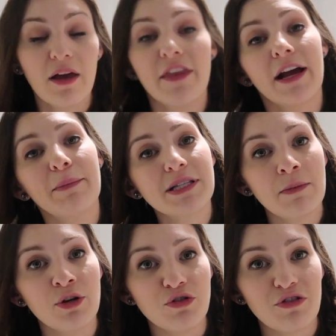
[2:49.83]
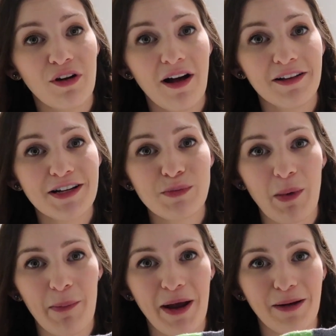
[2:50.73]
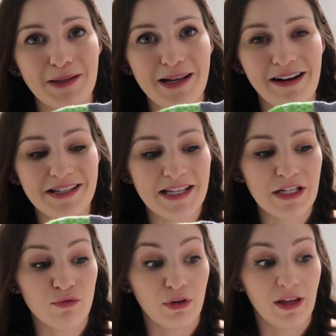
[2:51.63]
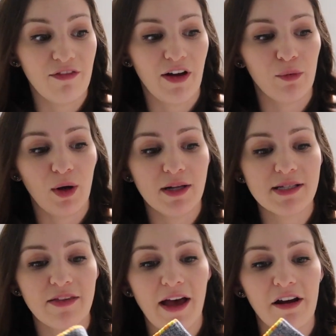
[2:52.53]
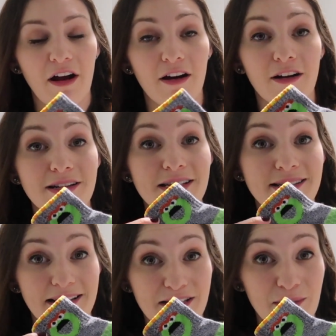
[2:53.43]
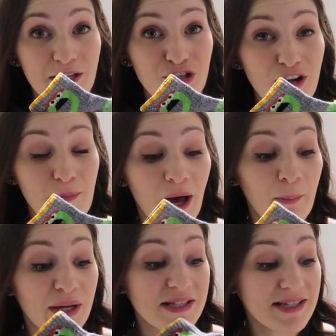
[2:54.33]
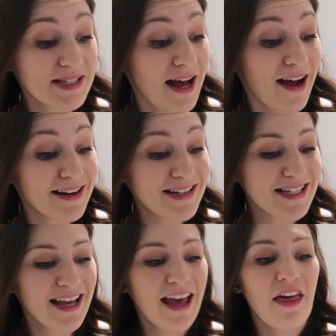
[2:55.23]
They come in some neutral colors, but my parents got us these really fun ones that are Sesame Street Bombas socks.